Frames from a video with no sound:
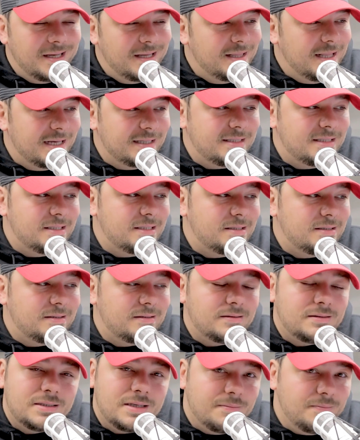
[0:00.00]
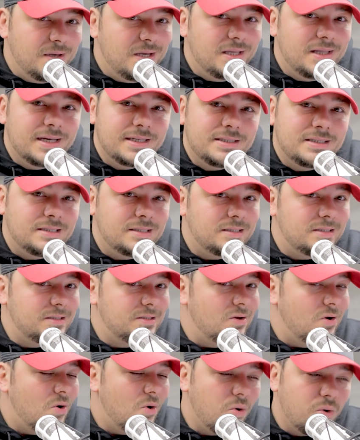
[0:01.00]
That's, to me, that's
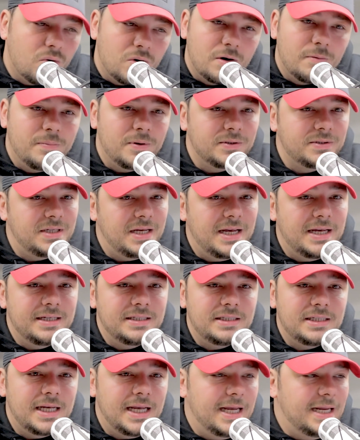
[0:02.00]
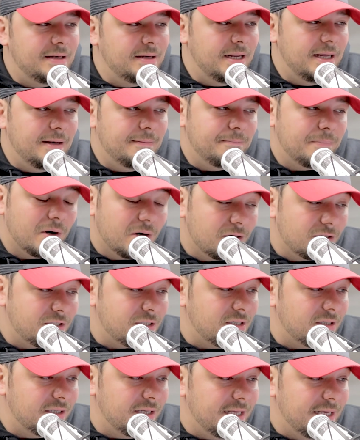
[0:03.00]
horrible taste. And
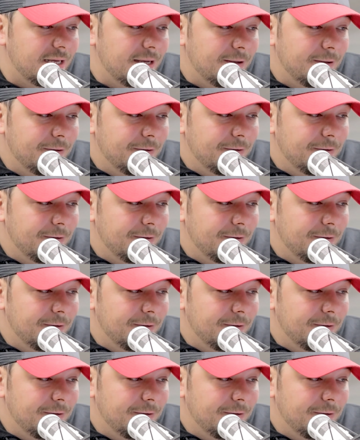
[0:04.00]
personally,